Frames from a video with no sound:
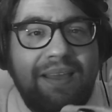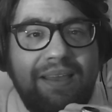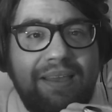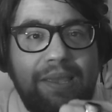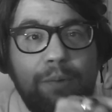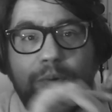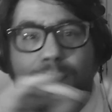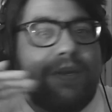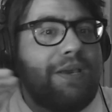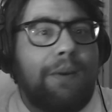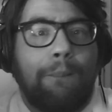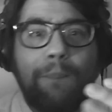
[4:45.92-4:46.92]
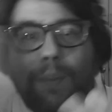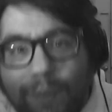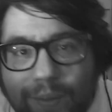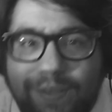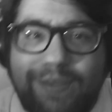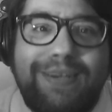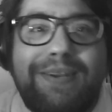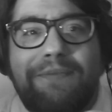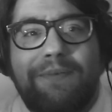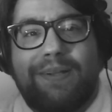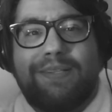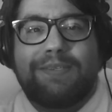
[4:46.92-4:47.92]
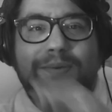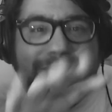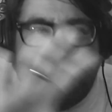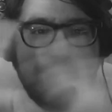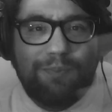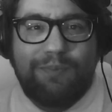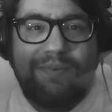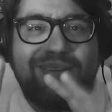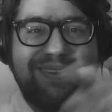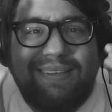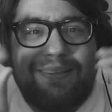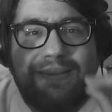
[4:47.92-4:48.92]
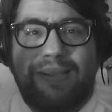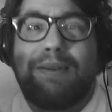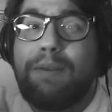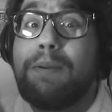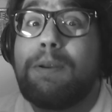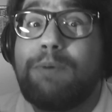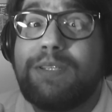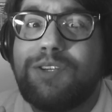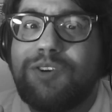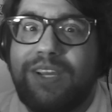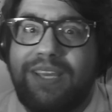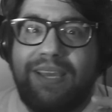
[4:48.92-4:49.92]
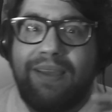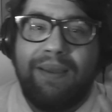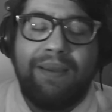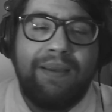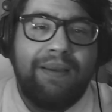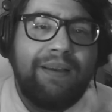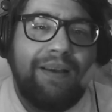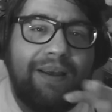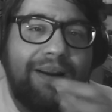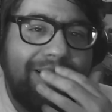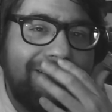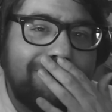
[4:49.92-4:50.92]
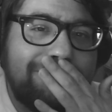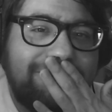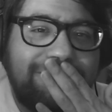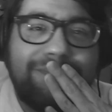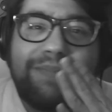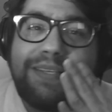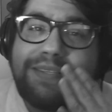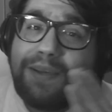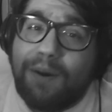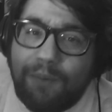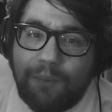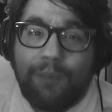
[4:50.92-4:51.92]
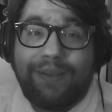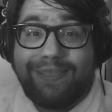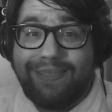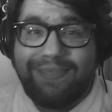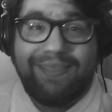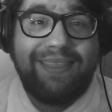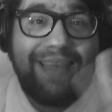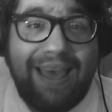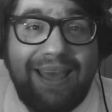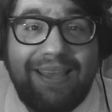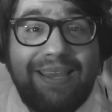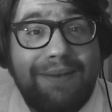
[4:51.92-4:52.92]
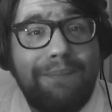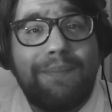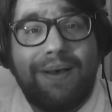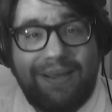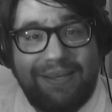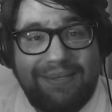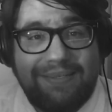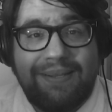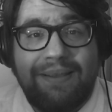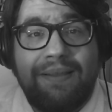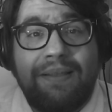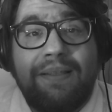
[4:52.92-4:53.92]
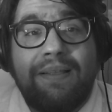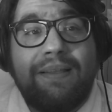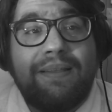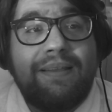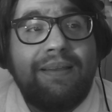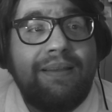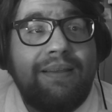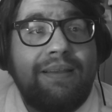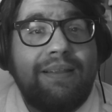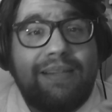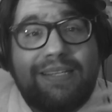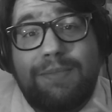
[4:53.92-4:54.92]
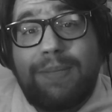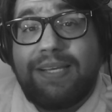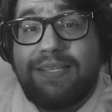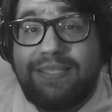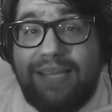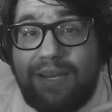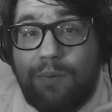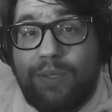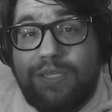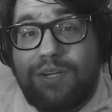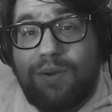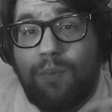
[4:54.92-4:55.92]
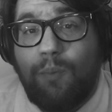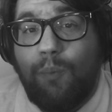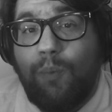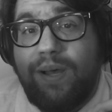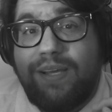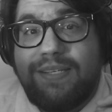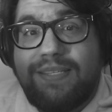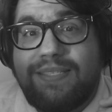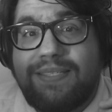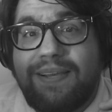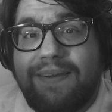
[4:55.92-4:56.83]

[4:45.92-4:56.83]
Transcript: it would be completely different. So it was tricky. All right. So with that in mind, Let's Make a Sandwich was